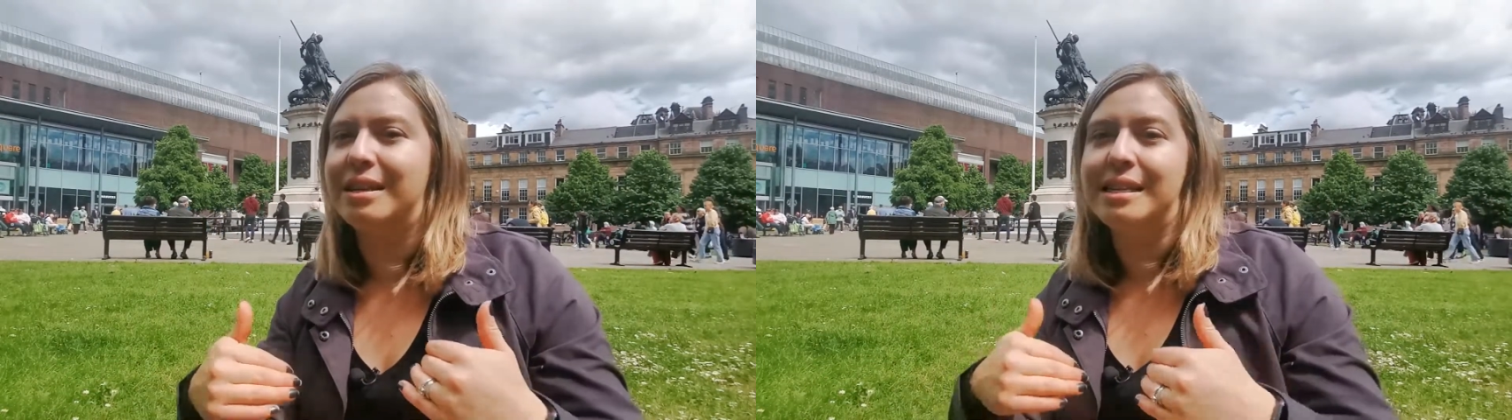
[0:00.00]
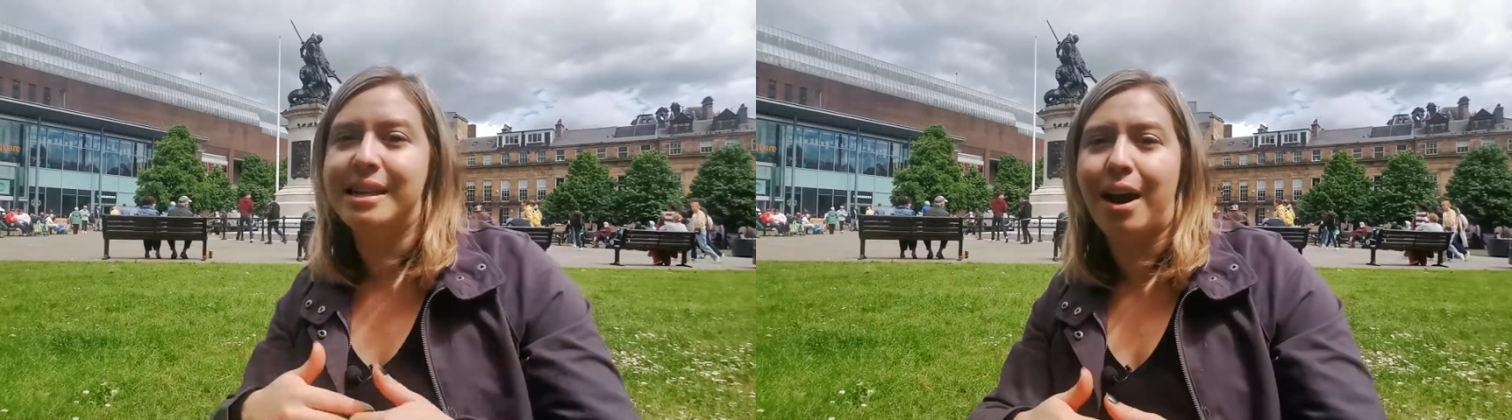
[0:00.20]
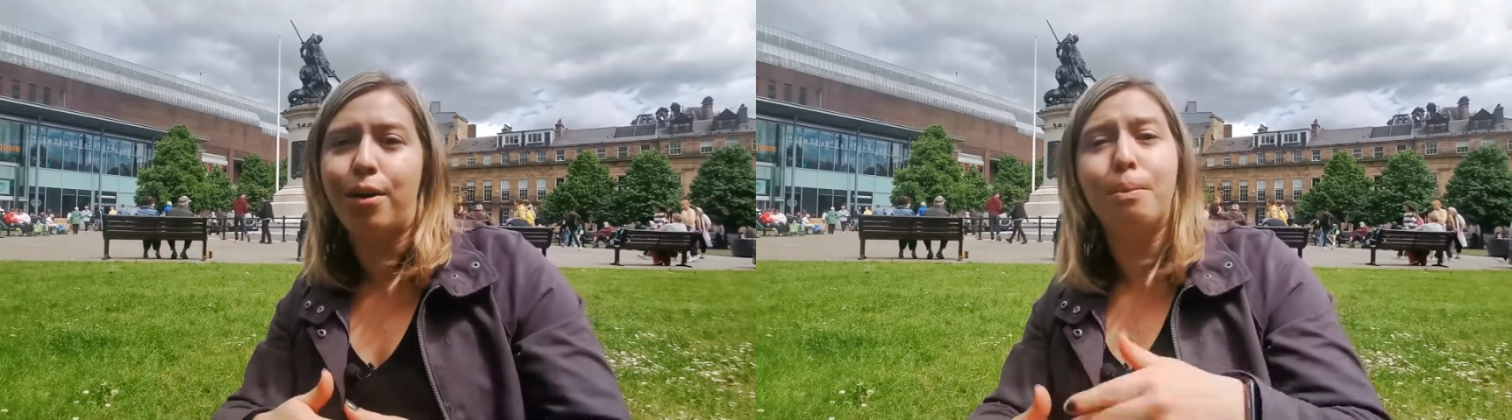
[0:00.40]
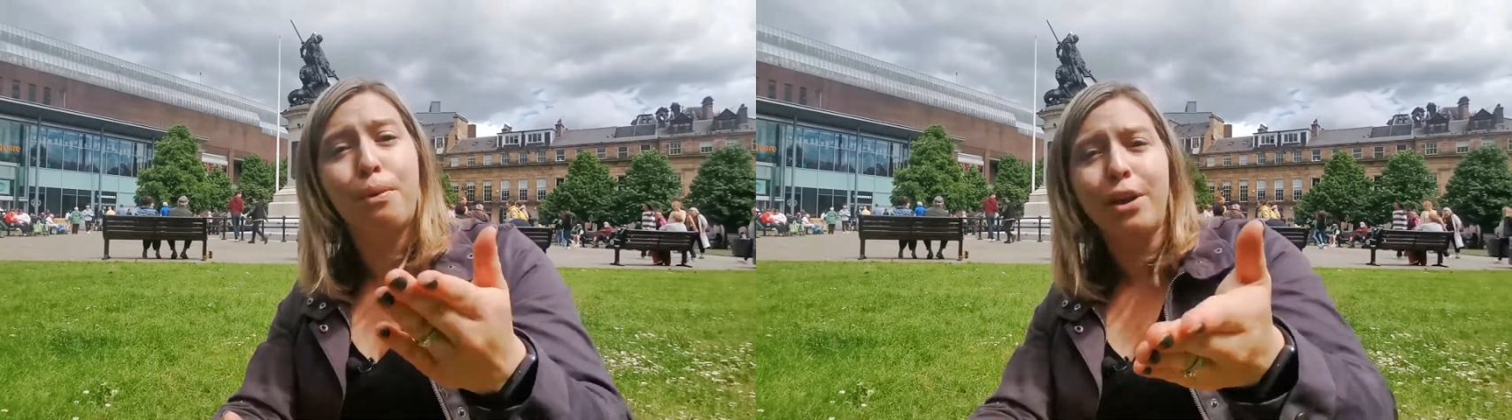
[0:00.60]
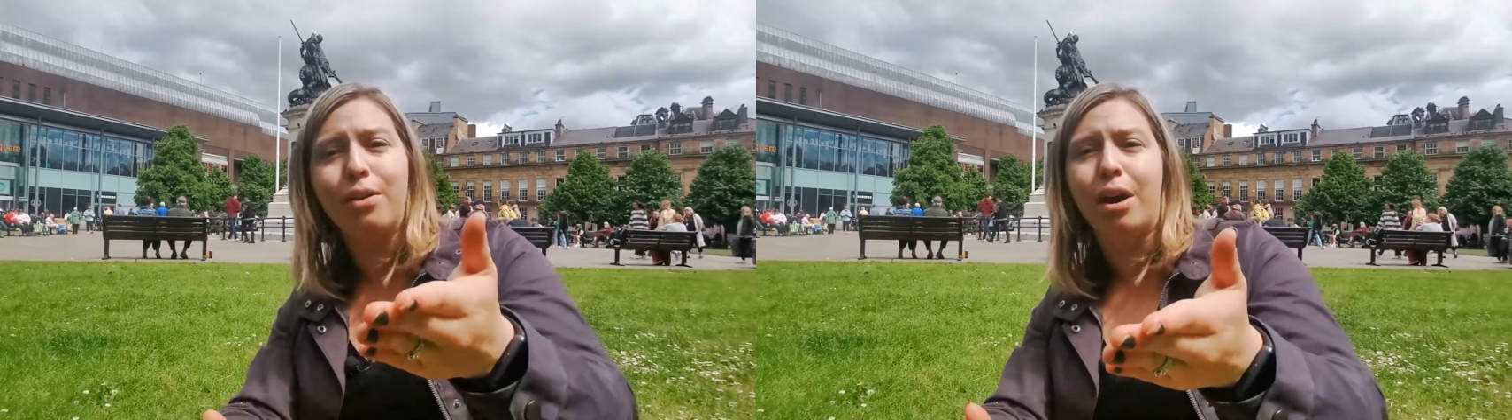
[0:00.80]
in town,
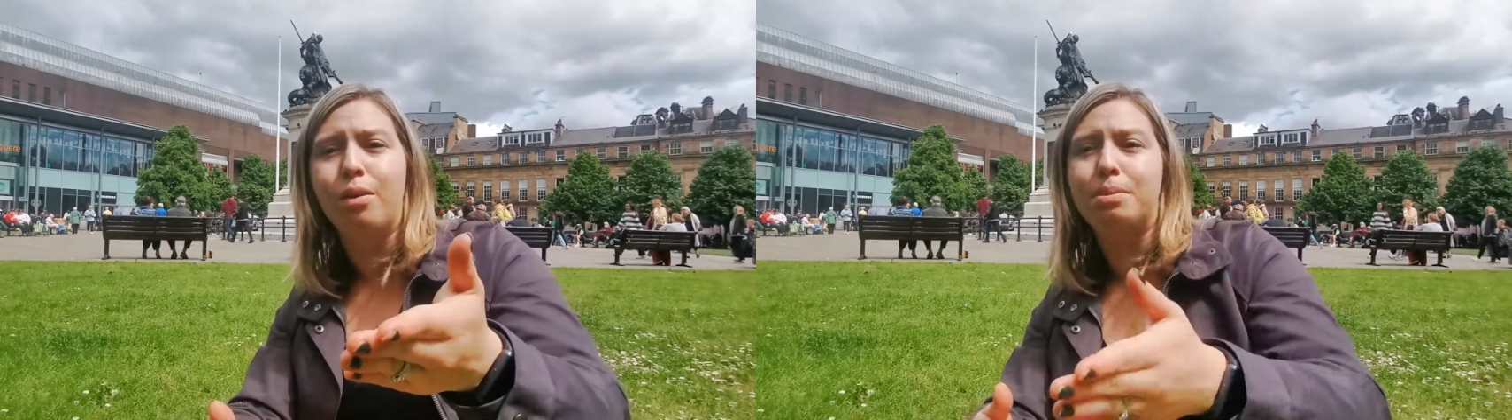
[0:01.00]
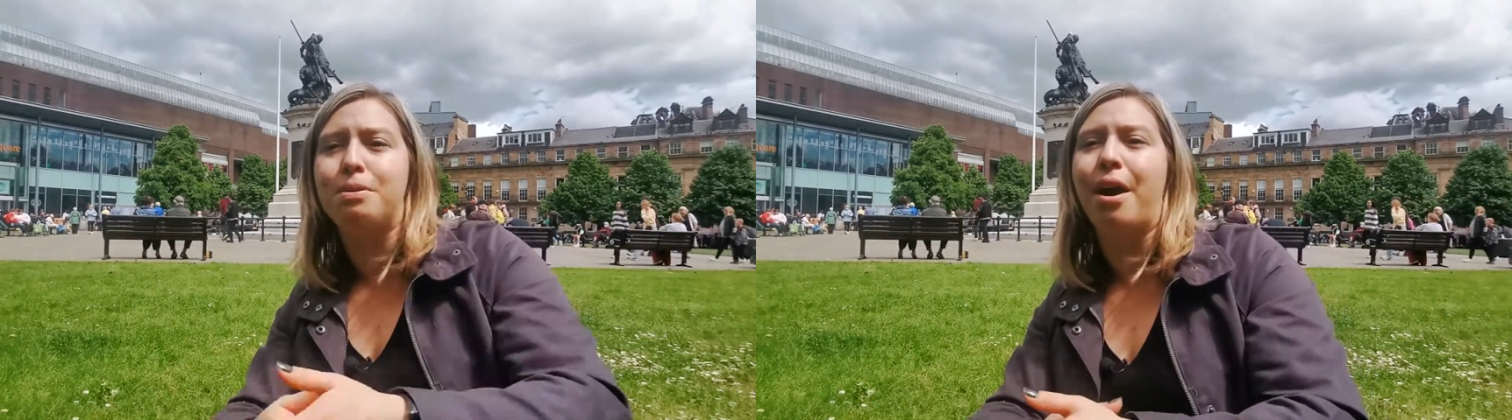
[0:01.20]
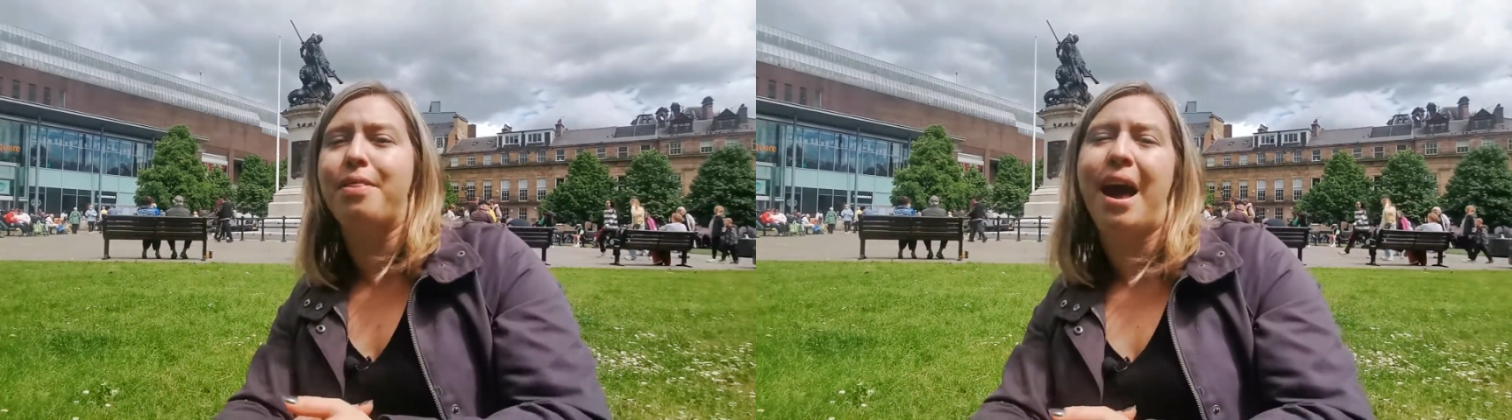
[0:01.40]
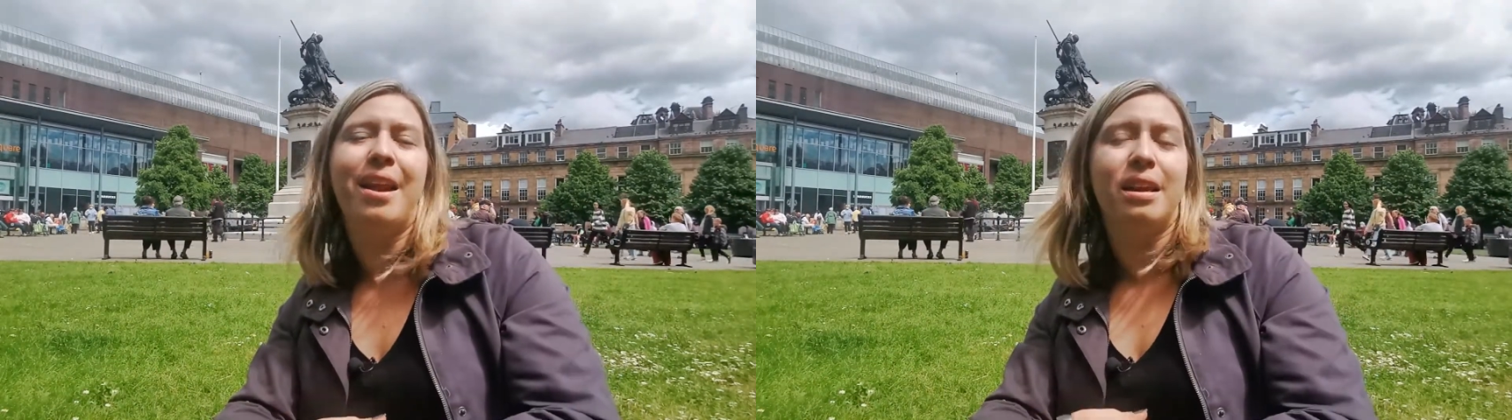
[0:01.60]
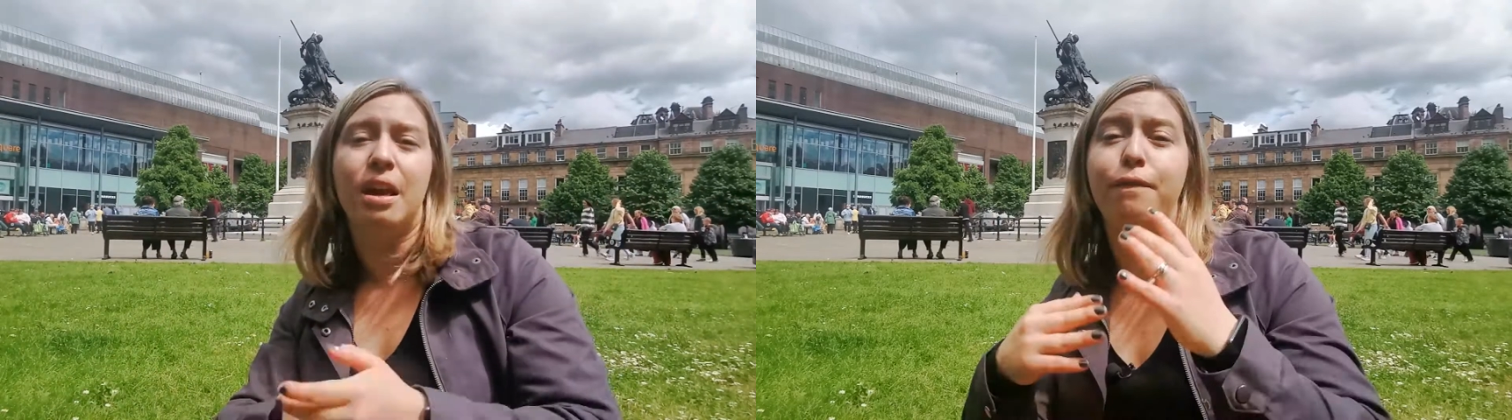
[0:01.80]
bring you along with me on that.